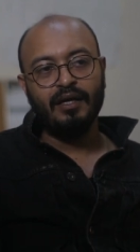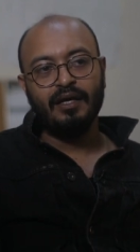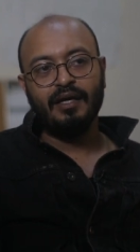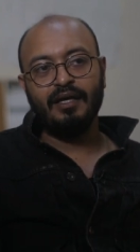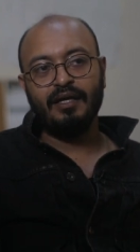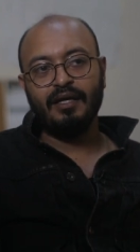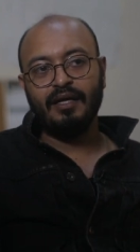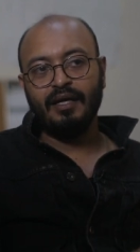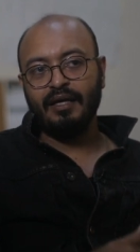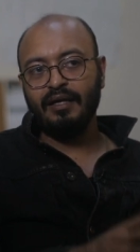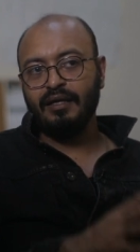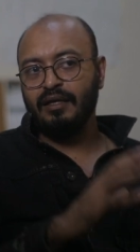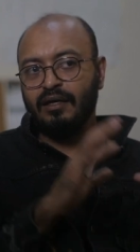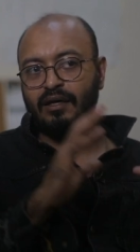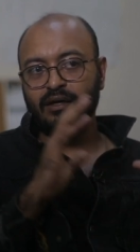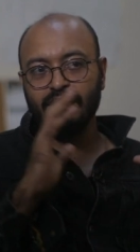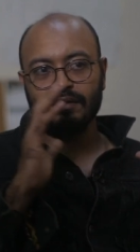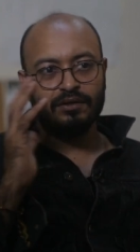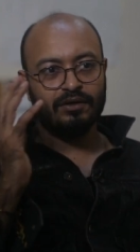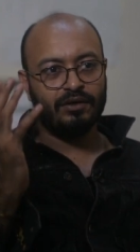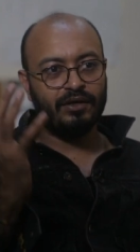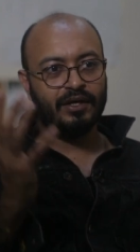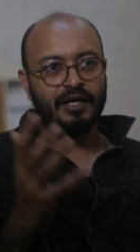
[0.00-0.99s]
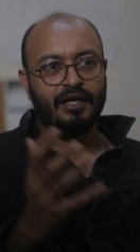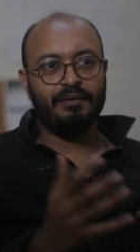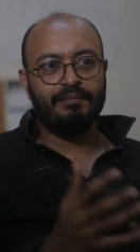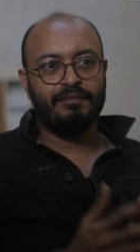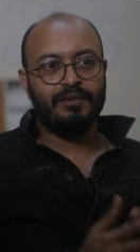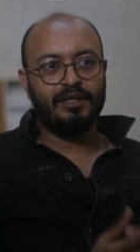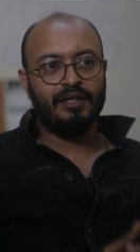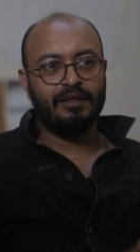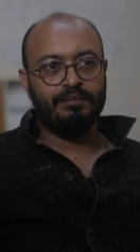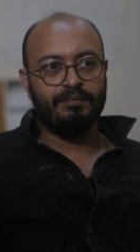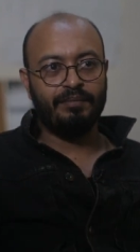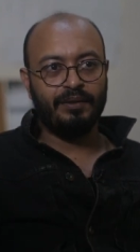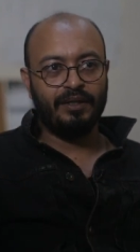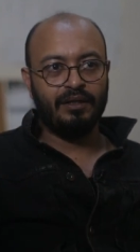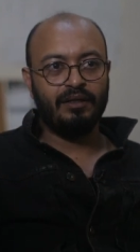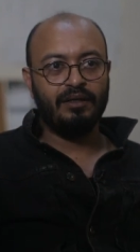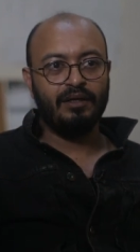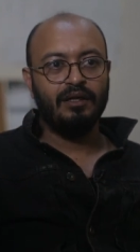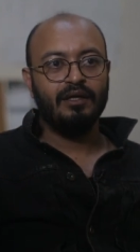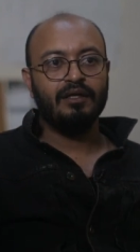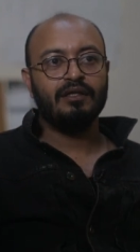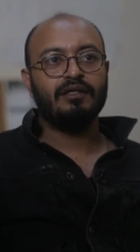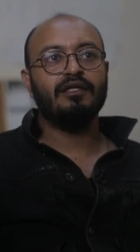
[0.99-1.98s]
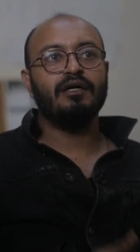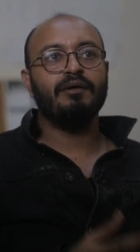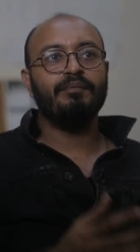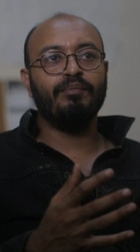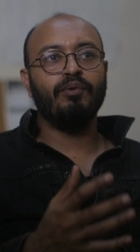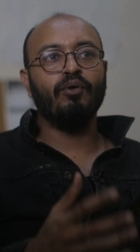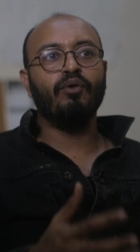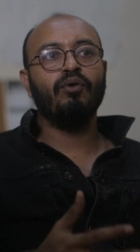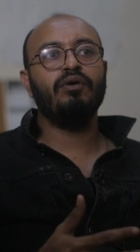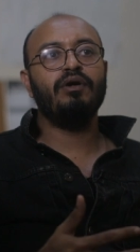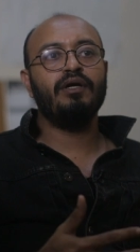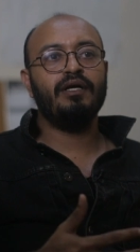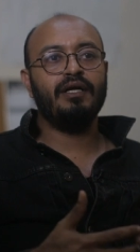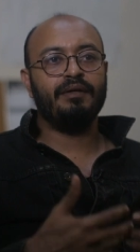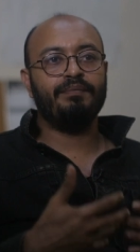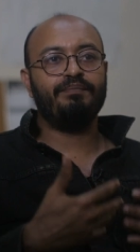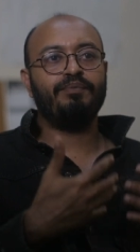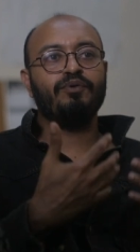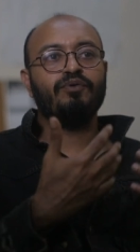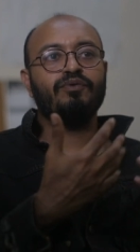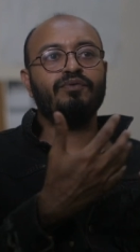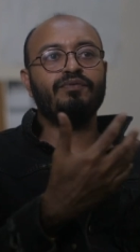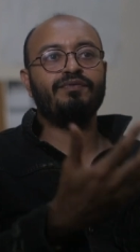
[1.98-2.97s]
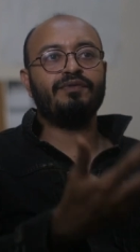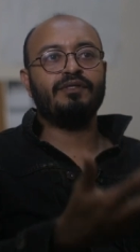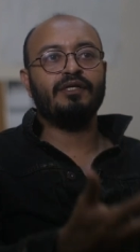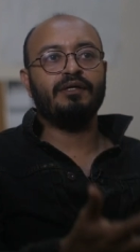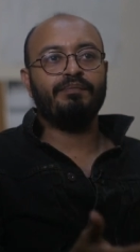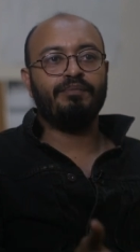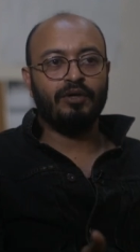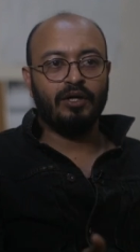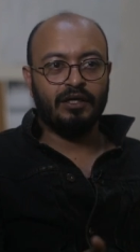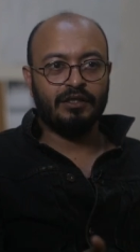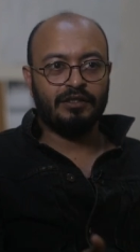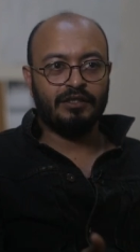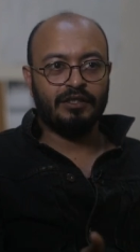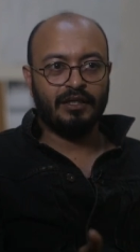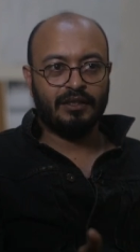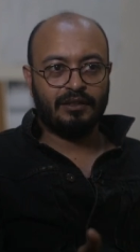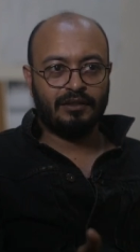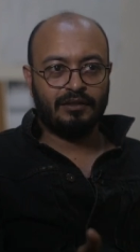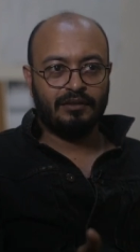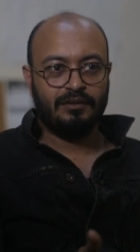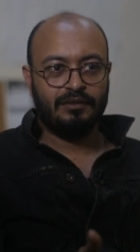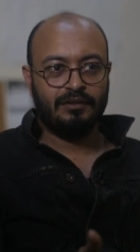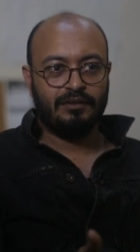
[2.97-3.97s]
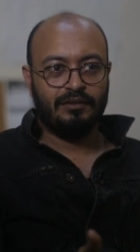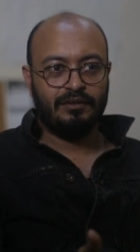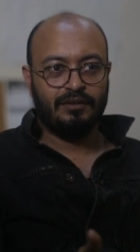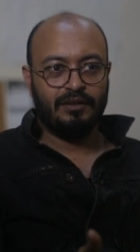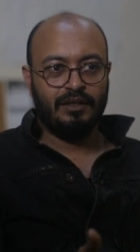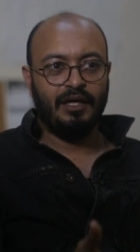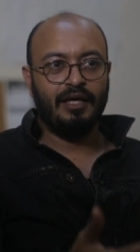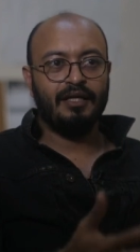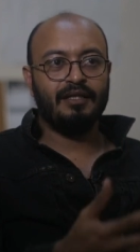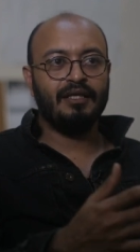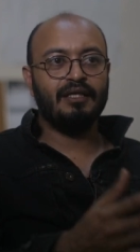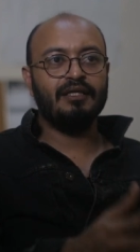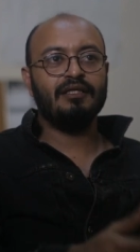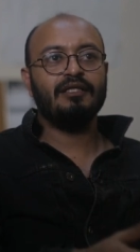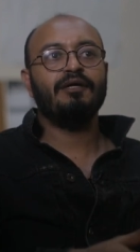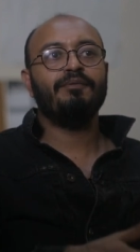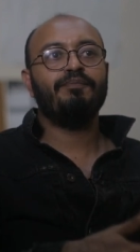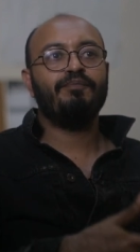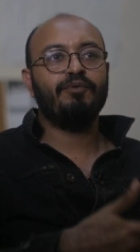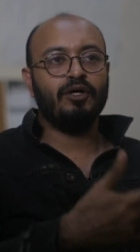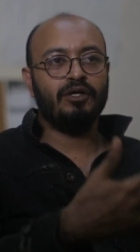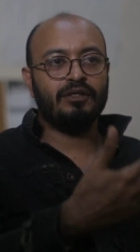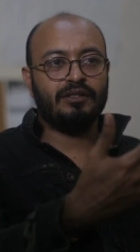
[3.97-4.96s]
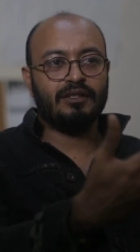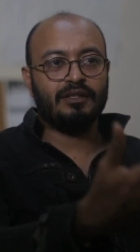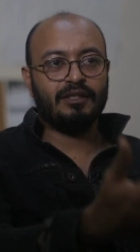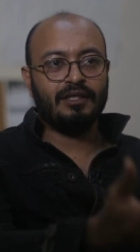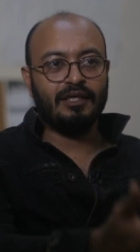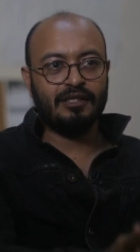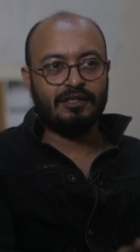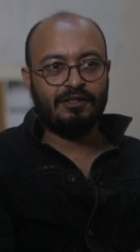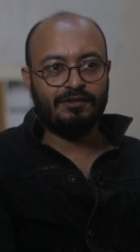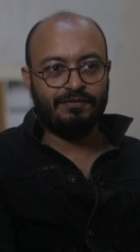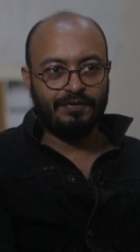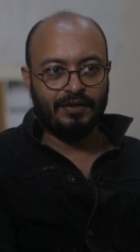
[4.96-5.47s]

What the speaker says: In any other MDB, the board approves a project, and then the project gets